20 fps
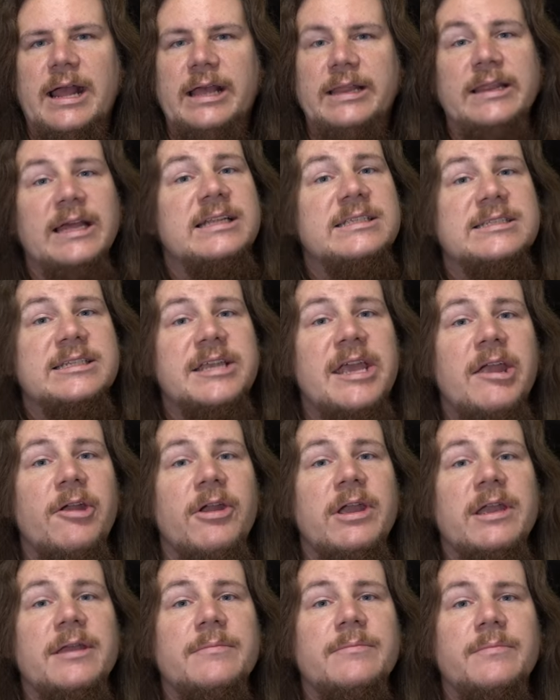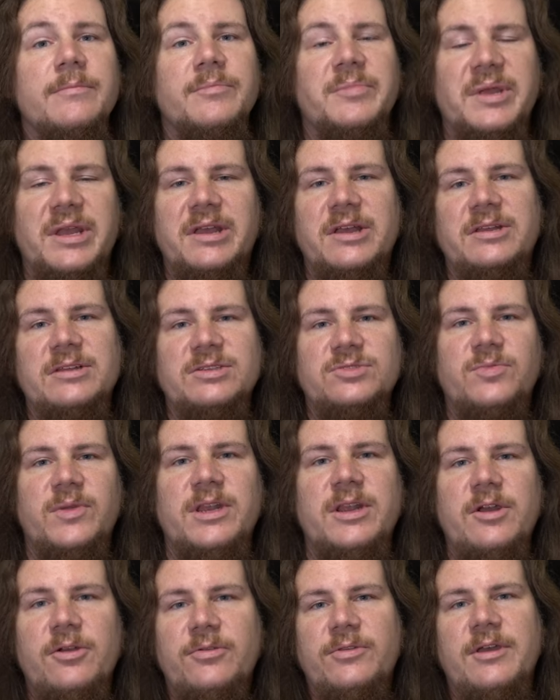And that's scary, because
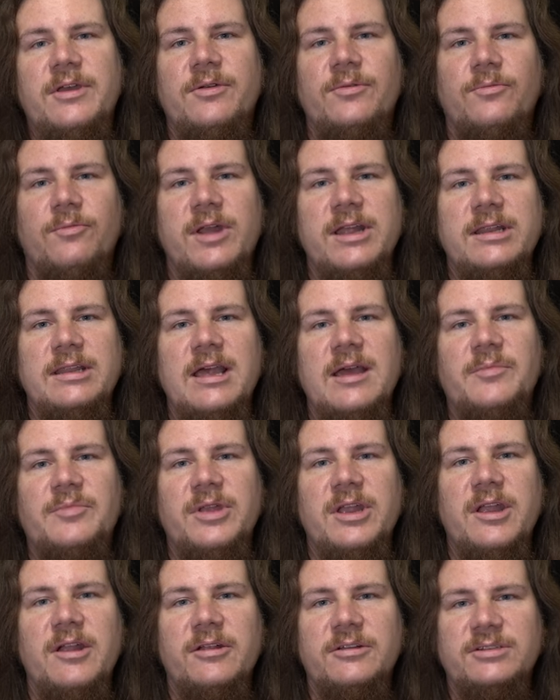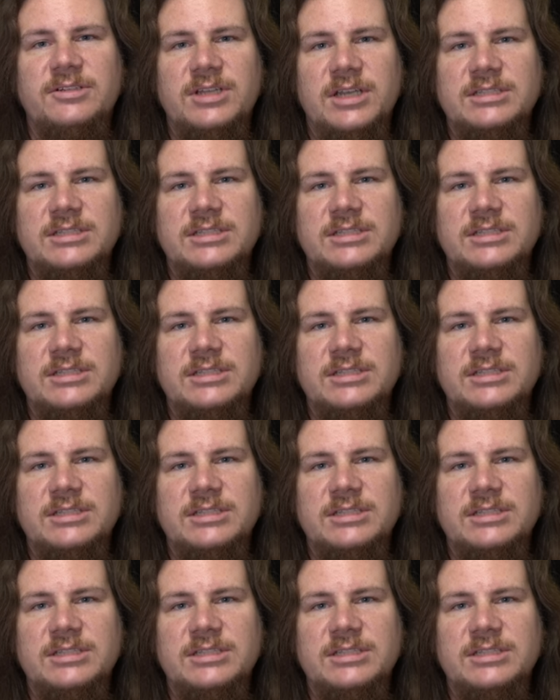we know that Wayne LaPierre